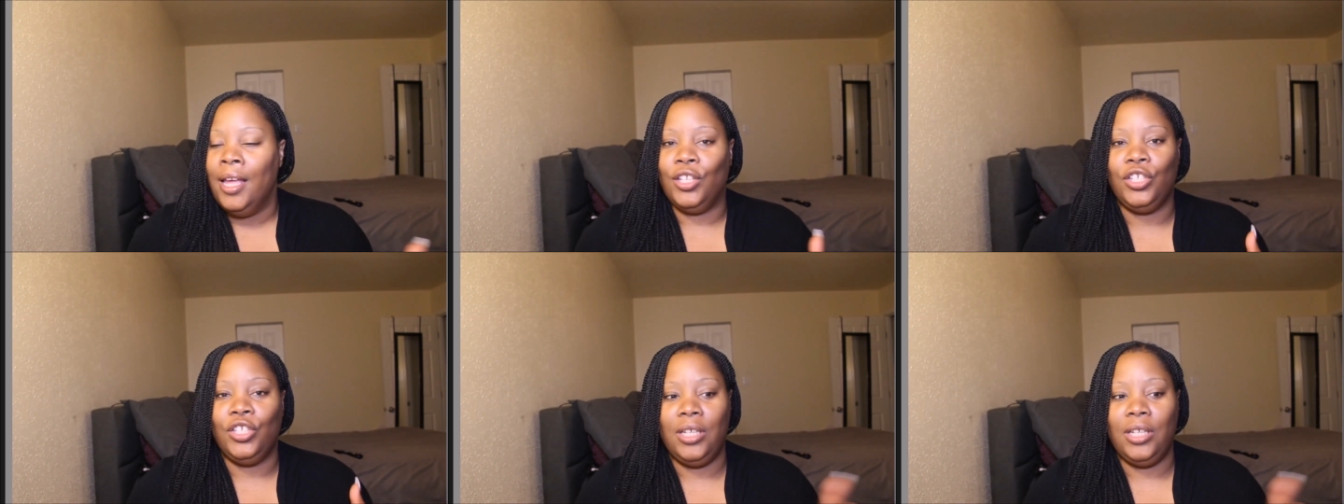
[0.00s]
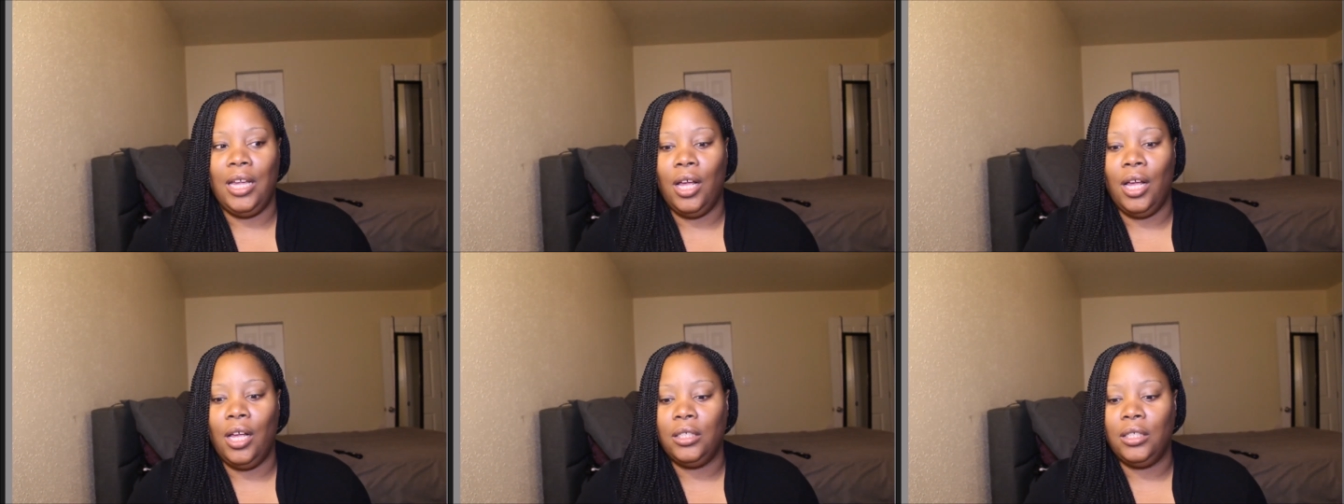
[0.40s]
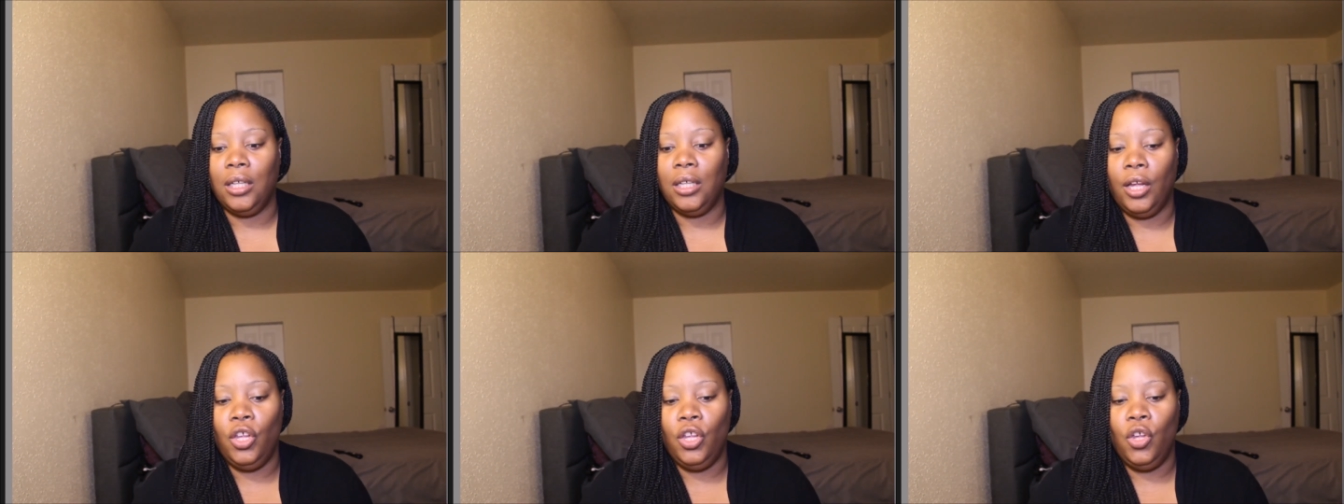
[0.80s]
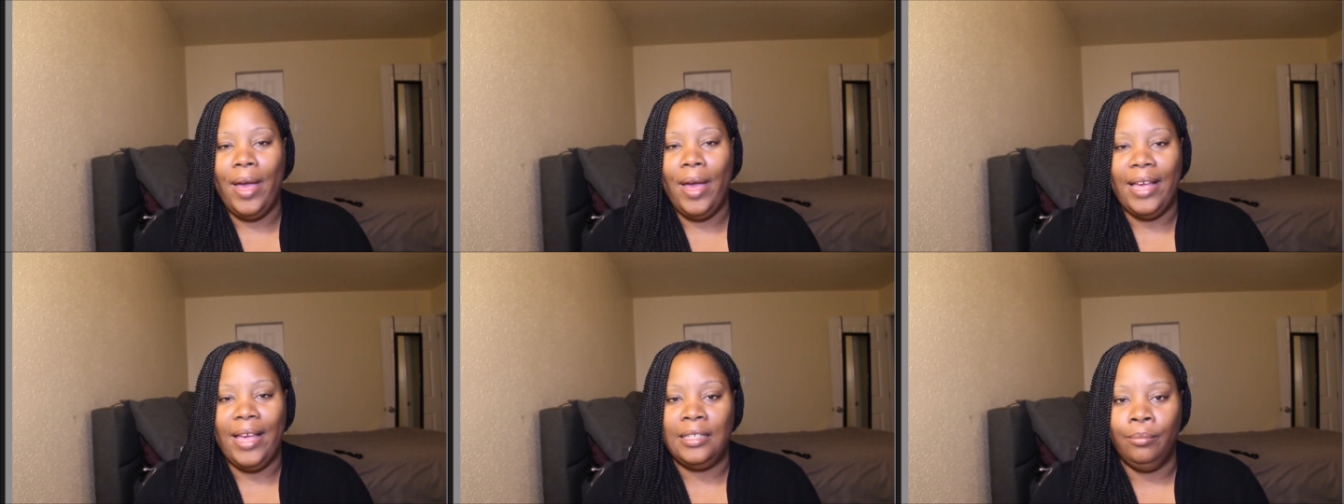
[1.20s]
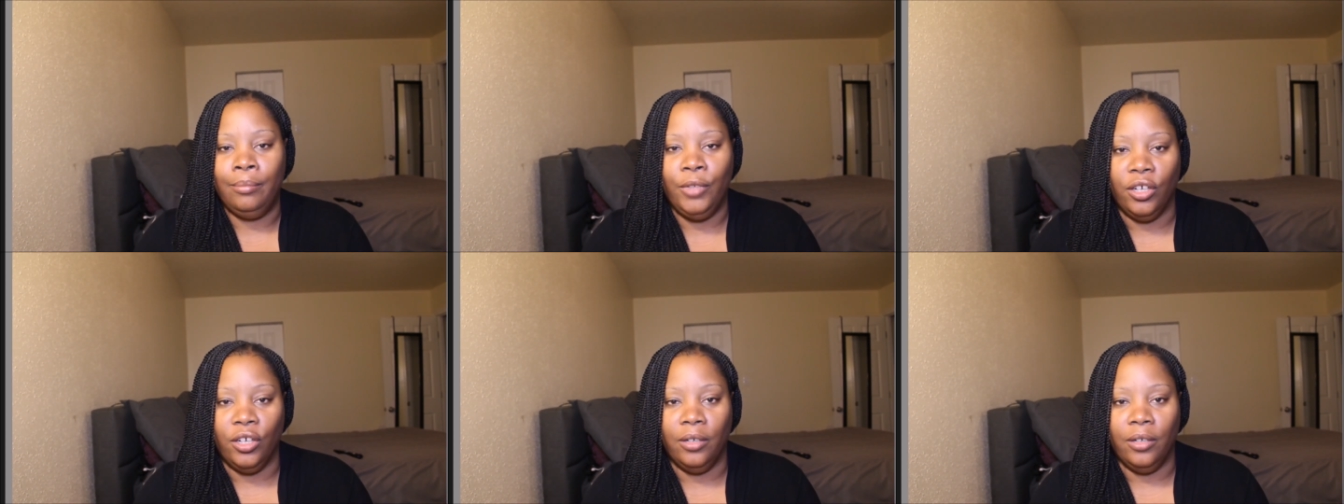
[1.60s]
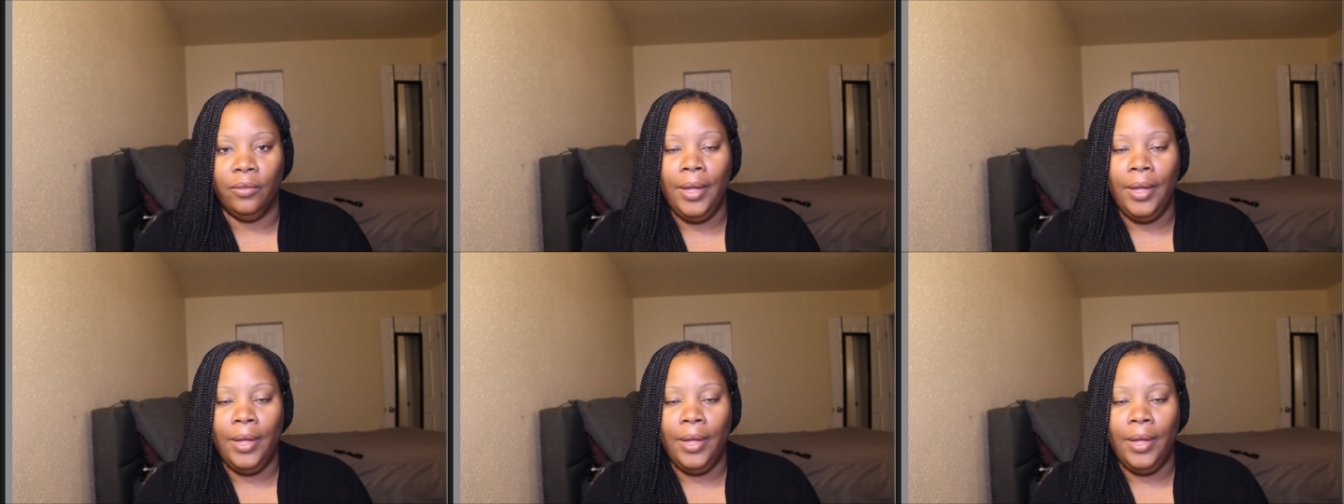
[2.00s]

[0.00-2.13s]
So she goes, you had some nerve.